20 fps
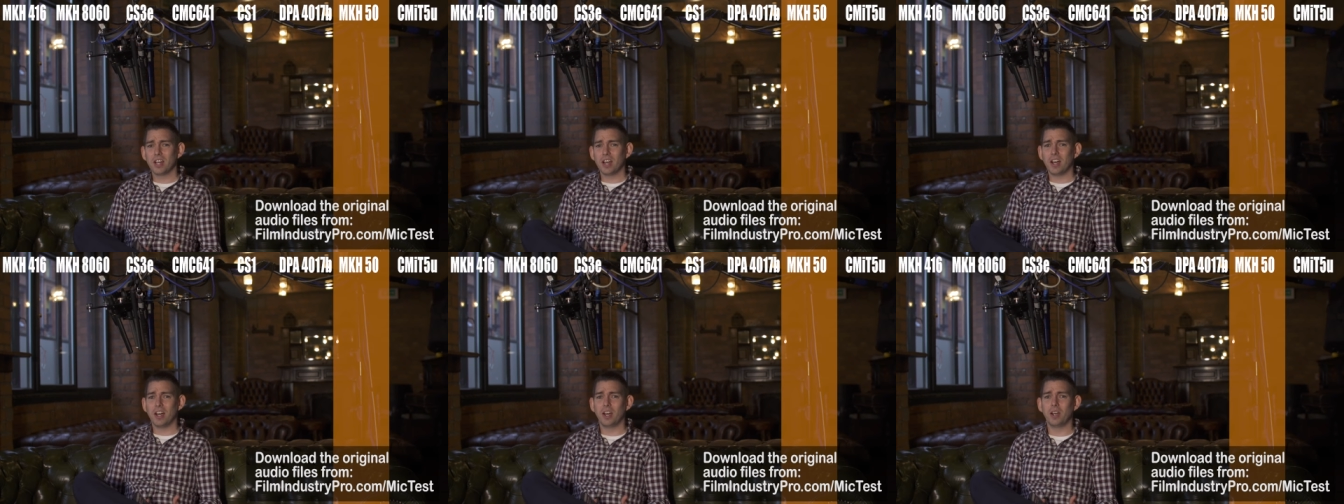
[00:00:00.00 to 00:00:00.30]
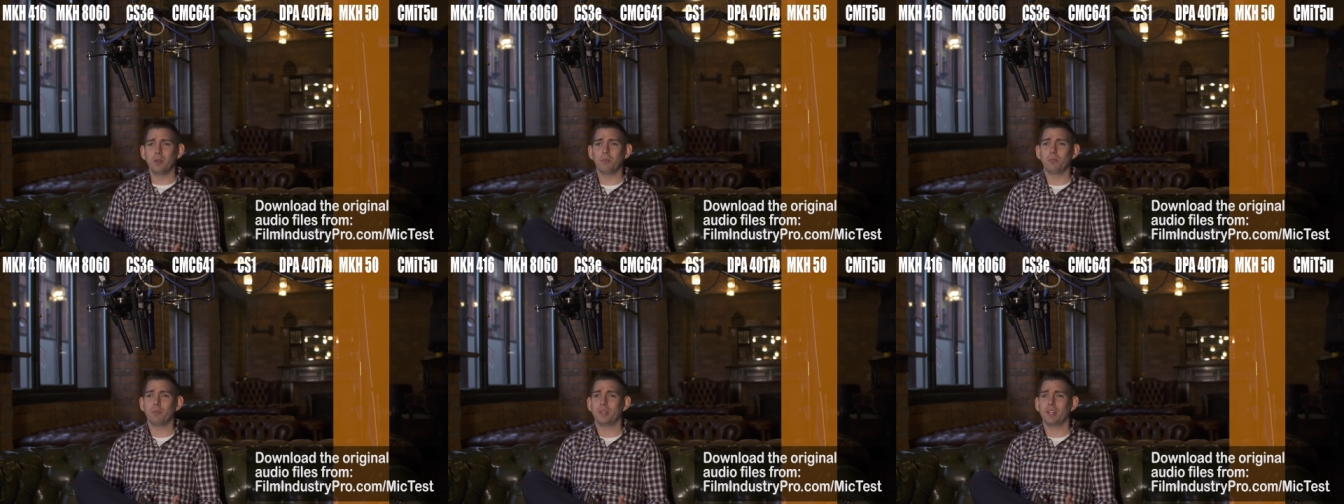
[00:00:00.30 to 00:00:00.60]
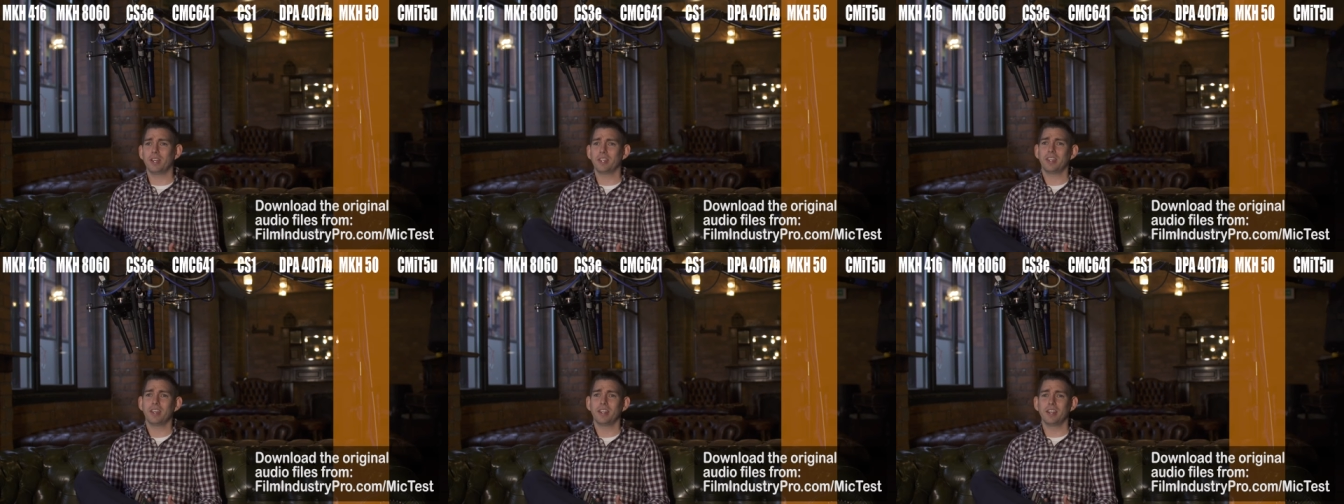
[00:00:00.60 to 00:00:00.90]
Um,
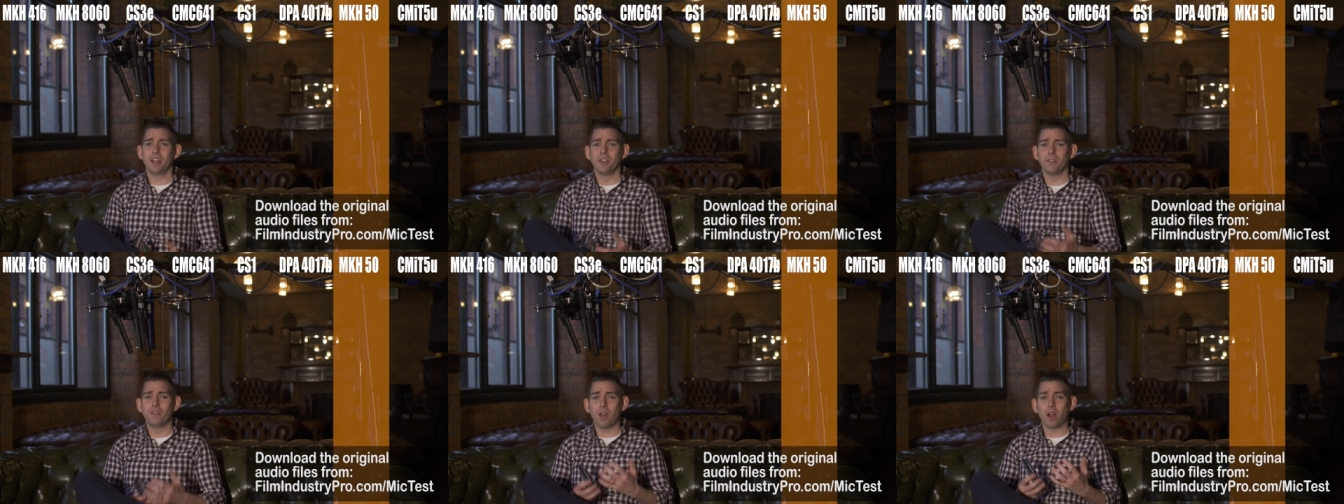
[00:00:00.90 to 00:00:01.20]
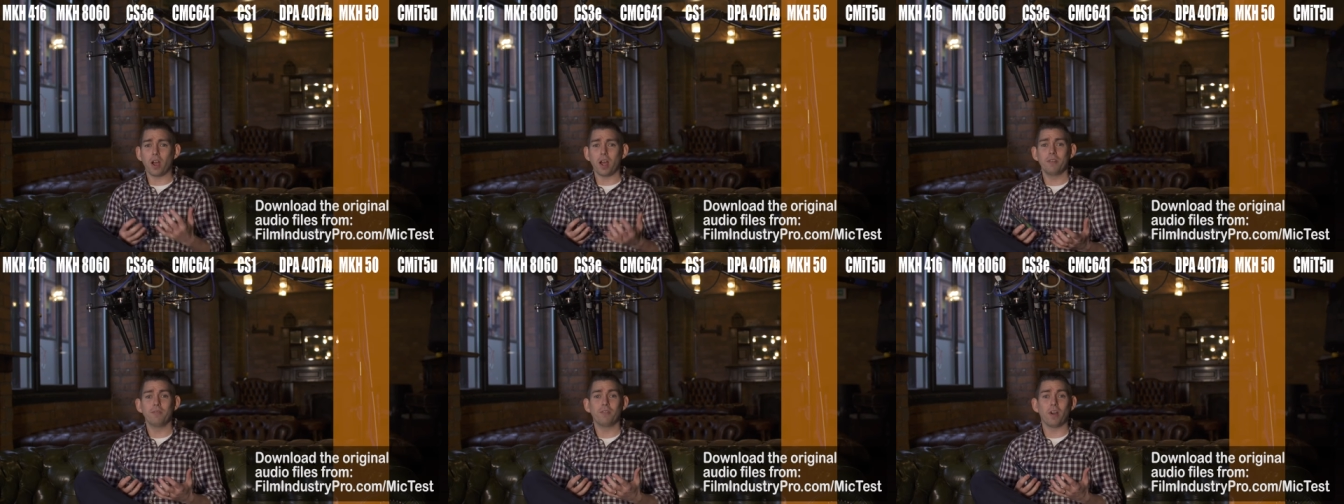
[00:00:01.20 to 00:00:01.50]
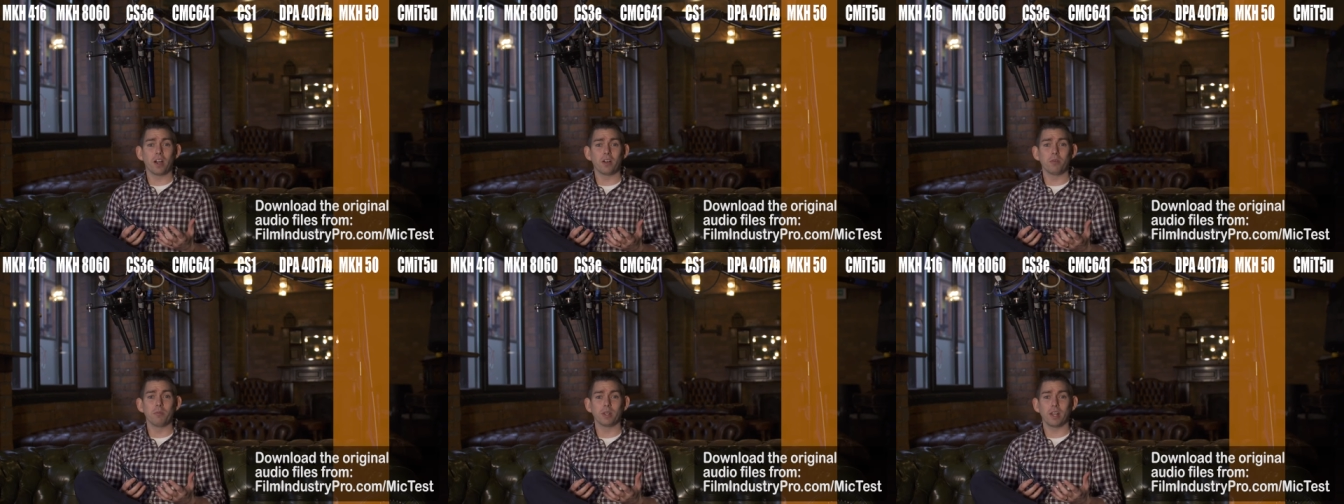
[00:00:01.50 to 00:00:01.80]
again, in an
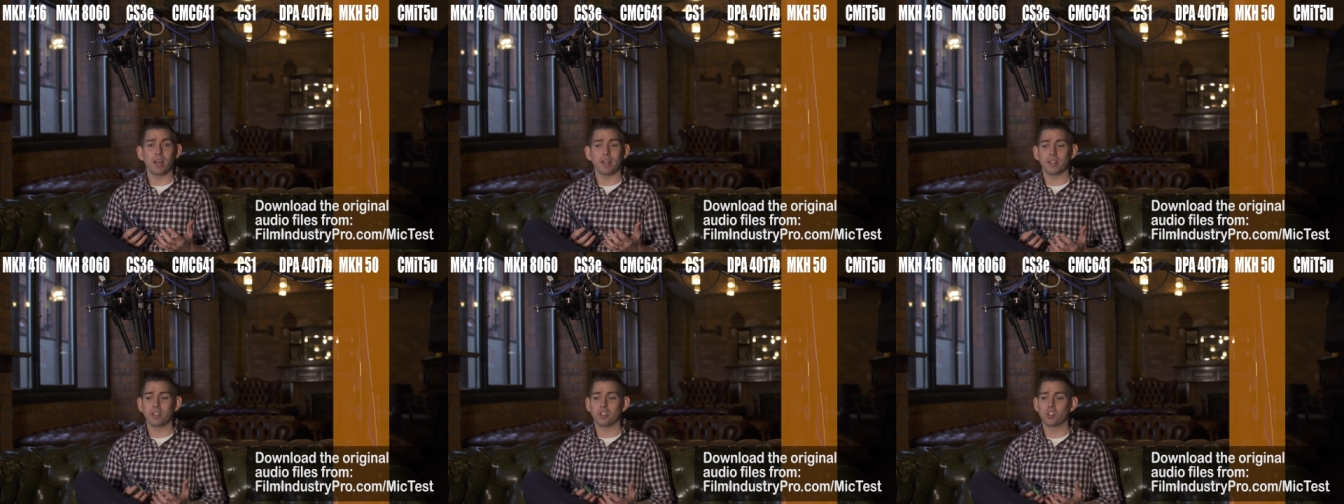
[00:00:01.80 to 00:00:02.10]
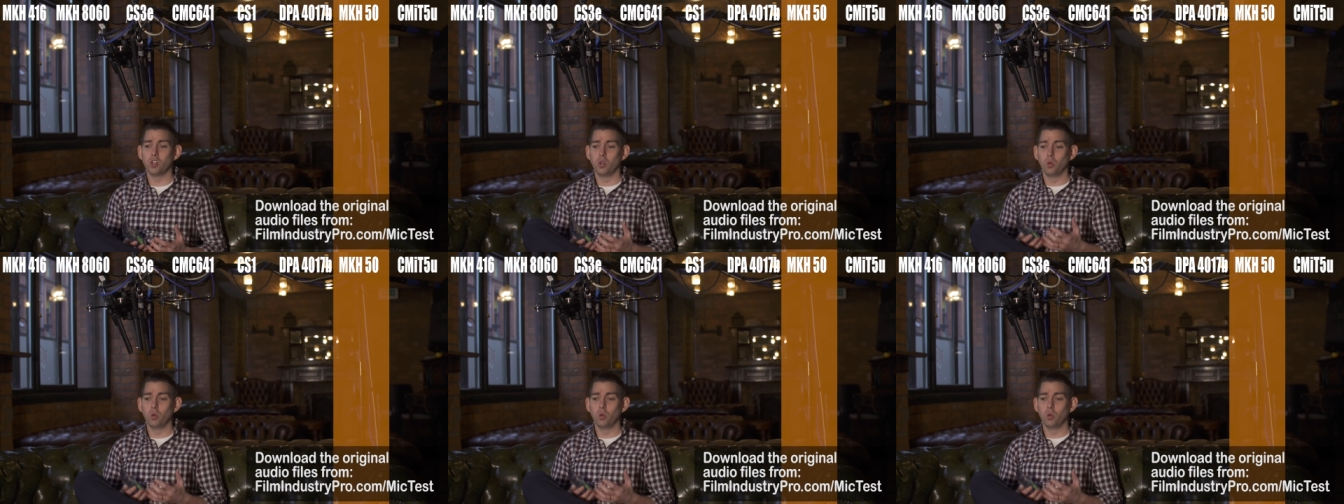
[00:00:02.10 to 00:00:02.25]
environment like this,